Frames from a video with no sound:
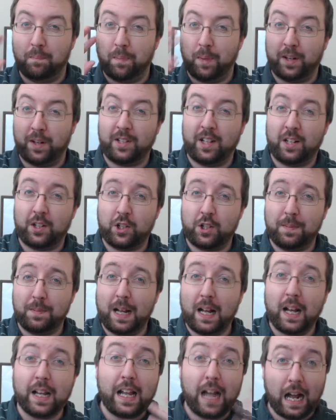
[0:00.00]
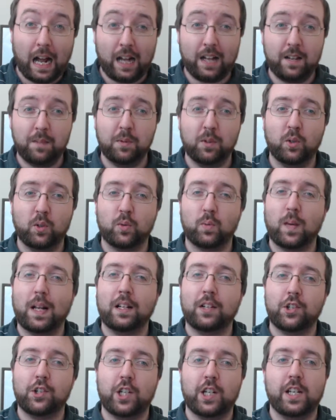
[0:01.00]
Baradan Shamai, I am Lord
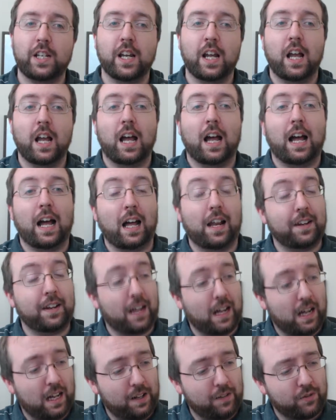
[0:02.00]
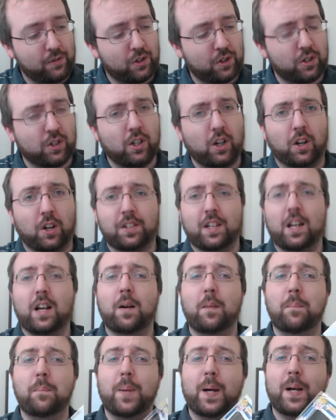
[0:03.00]
Welshie, and I've just got
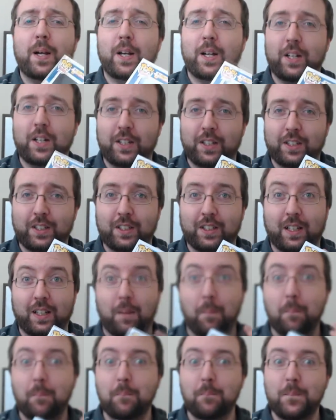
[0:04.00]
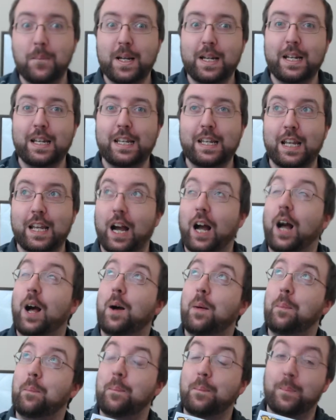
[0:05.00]
a pearl. Me,
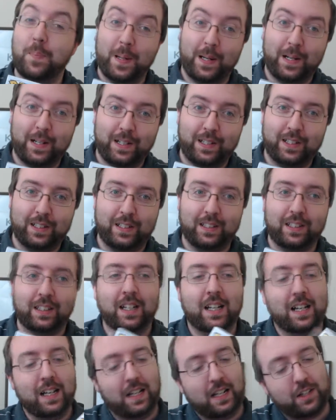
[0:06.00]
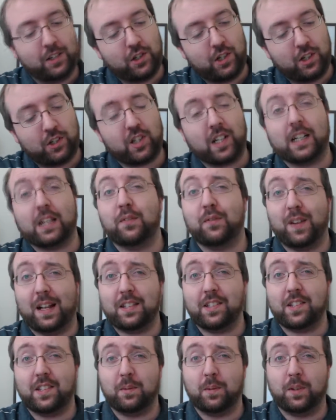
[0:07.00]
a pearl. And she looks like a
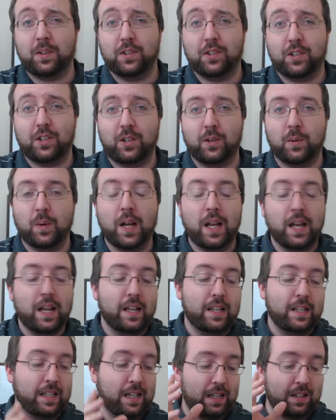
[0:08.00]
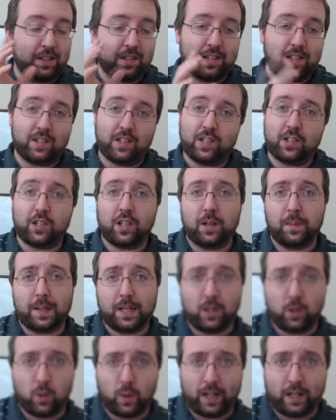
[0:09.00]
fancy one too. Yes, this is going to
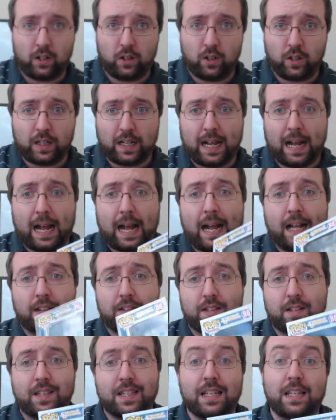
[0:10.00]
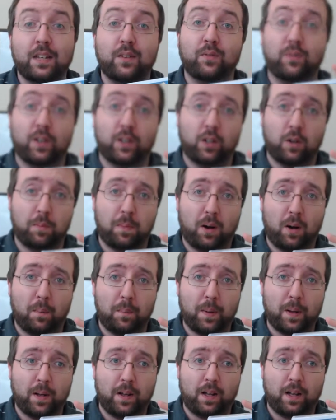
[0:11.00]
be a quick look at the Funko
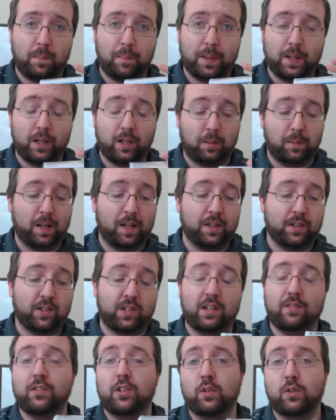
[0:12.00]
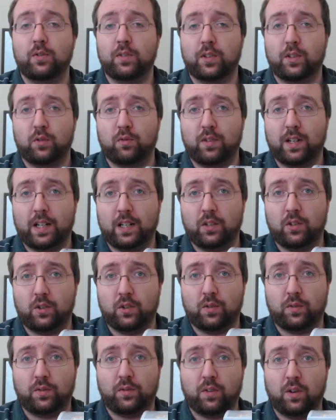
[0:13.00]
Pop Pearl, part of the Steven Universe
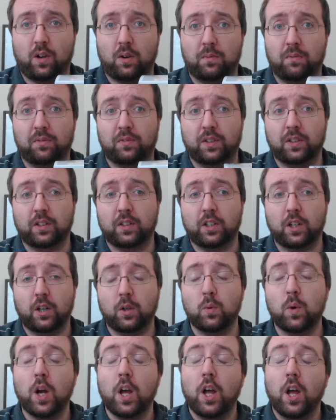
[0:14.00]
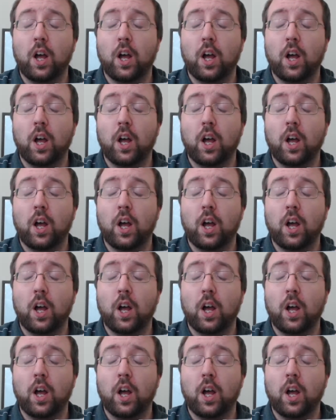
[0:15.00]
range from Funko.